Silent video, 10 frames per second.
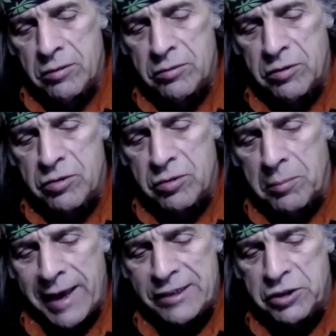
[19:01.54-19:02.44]
this
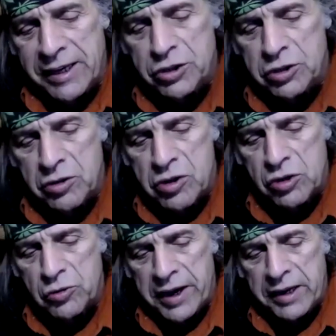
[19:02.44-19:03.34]
imagination, this
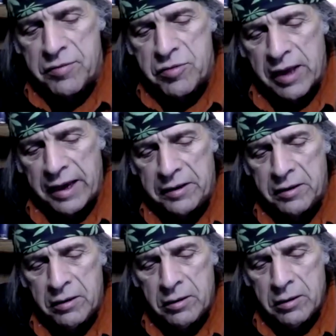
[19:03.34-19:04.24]
creative side,
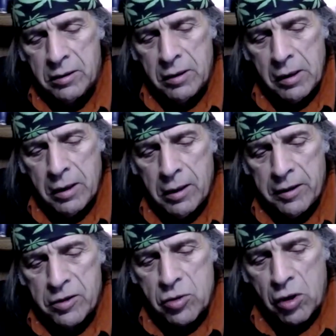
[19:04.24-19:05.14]

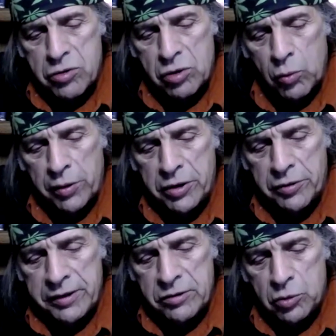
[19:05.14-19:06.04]
is also where your
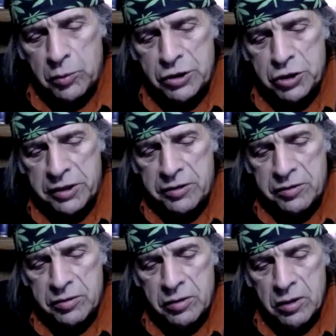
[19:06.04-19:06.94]
intuition
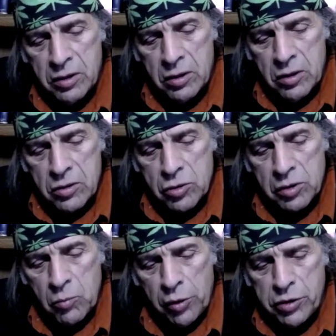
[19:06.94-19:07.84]
is. So the
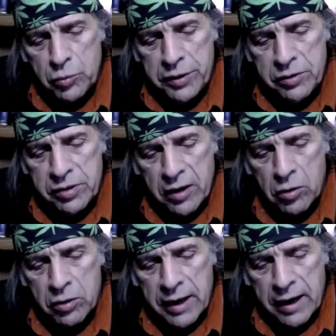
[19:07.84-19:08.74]
more you read tarot
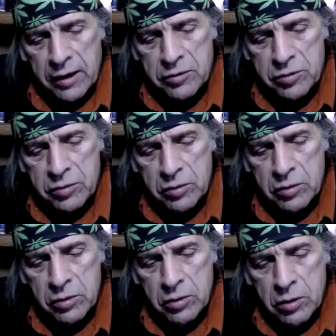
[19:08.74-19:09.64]
cards,
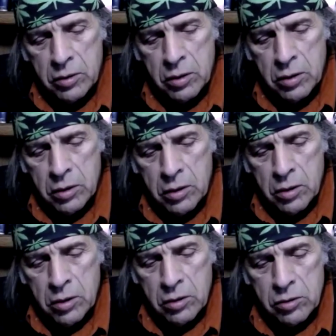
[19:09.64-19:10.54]

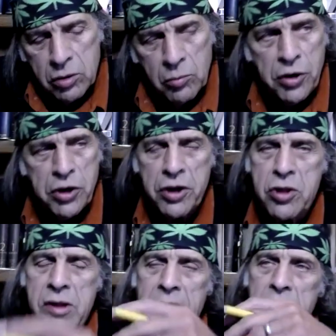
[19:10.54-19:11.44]
the more you're going to
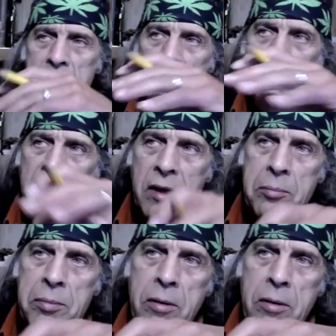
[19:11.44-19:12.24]
start to develop